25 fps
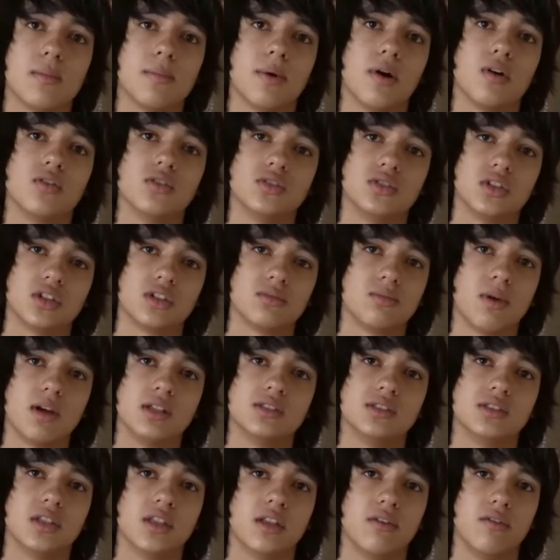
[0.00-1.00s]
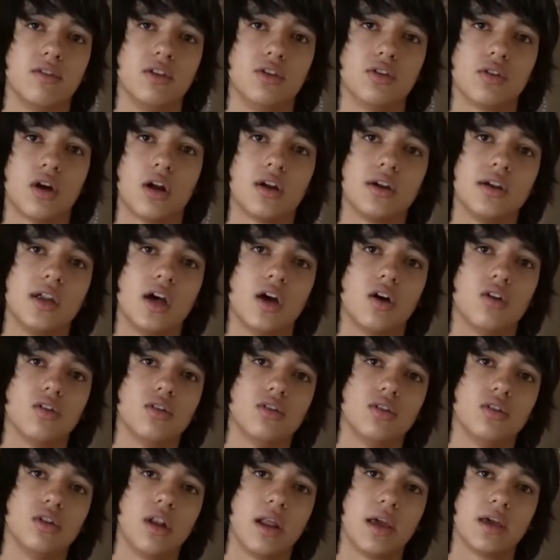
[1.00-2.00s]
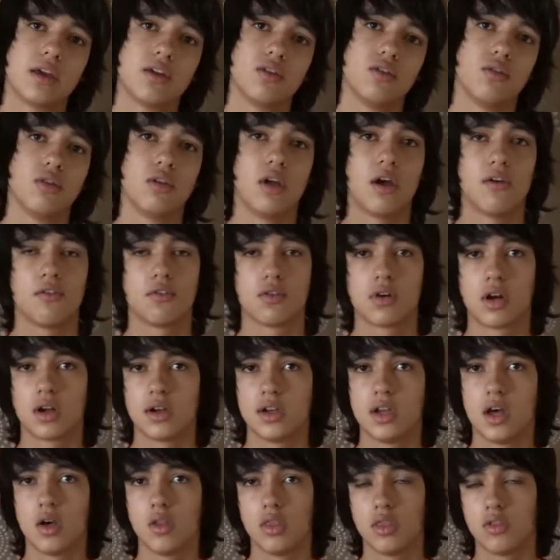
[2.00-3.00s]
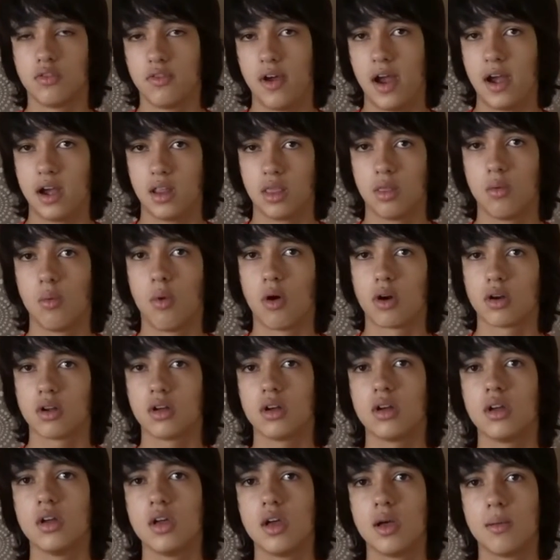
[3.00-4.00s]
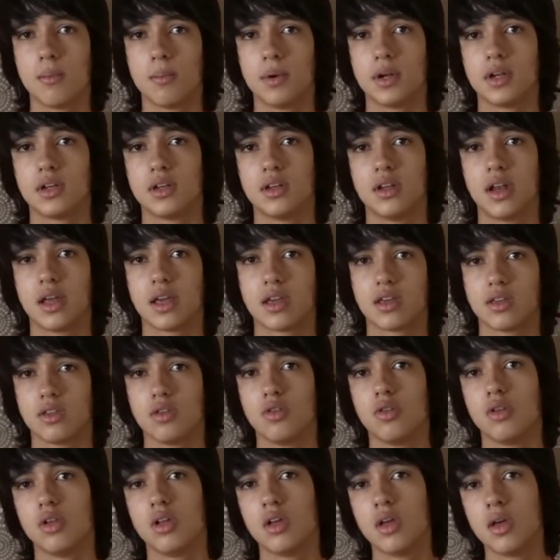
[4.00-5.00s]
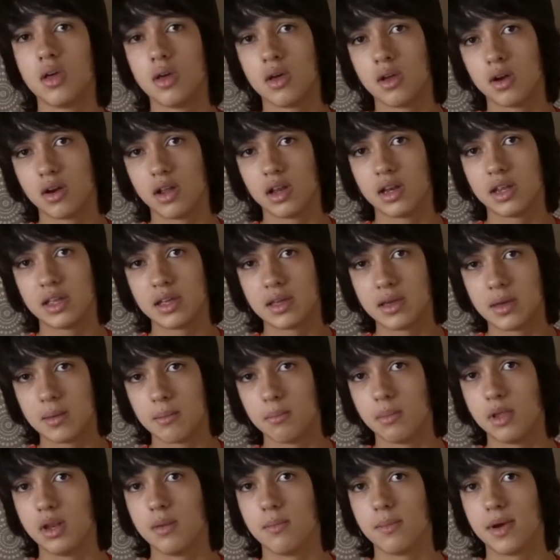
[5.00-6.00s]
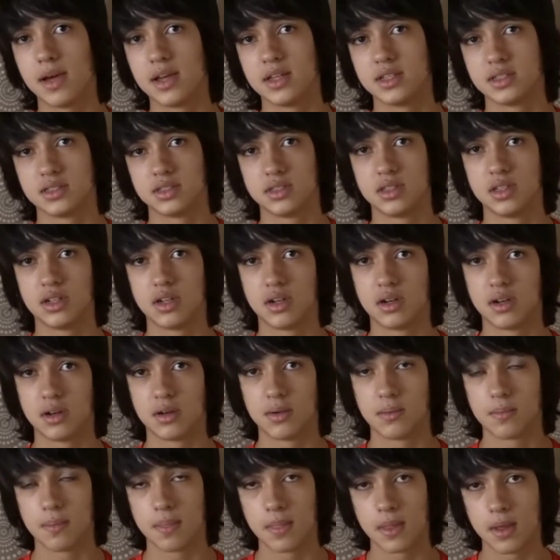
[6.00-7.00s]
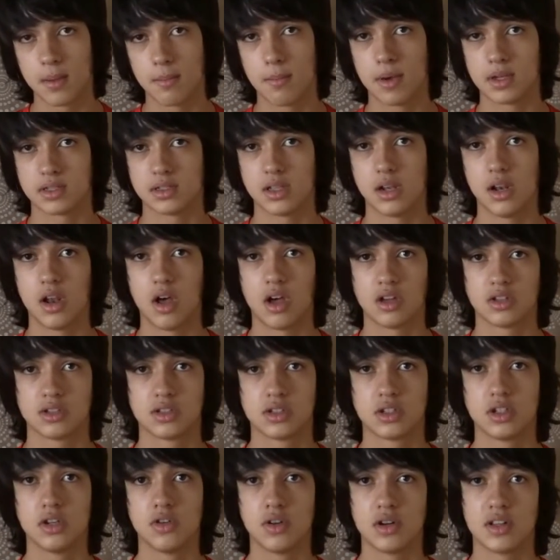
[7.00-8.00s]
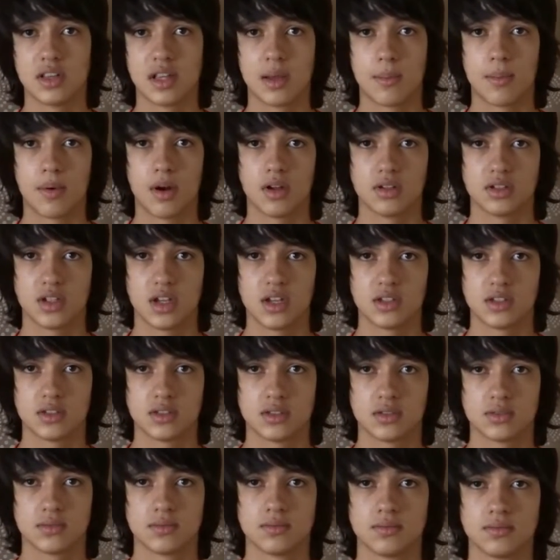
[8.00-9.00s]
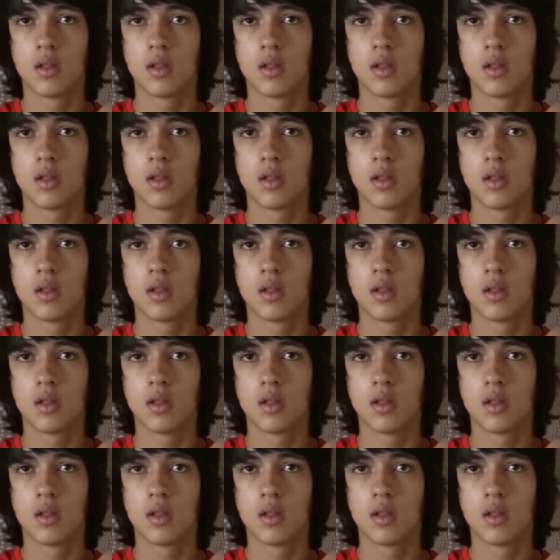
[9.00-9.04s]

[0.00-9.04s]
pounds in 6 months, and when you cut down, you'll have to cut down the fat in the water, but like you'll really minimize the muscle loss during that process.